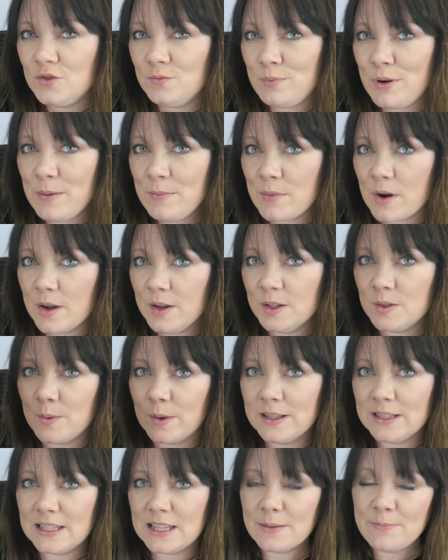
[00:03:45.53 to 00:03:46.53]
Primrose
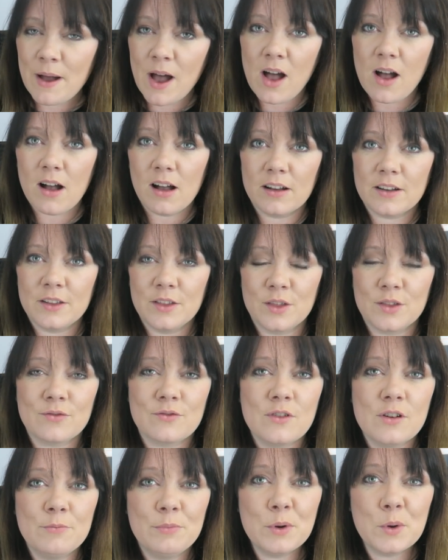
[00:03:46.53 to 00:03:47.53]
went to the park and
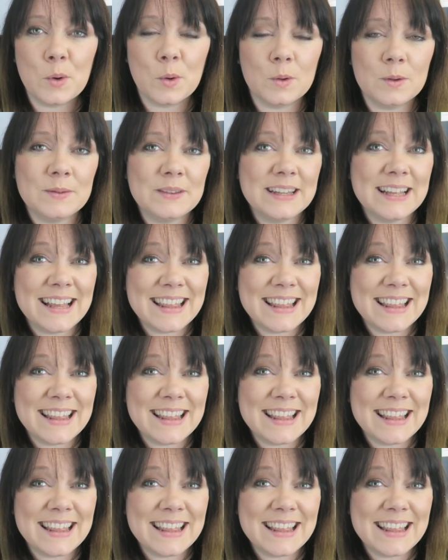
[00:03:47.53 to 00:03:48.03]
threw a ball.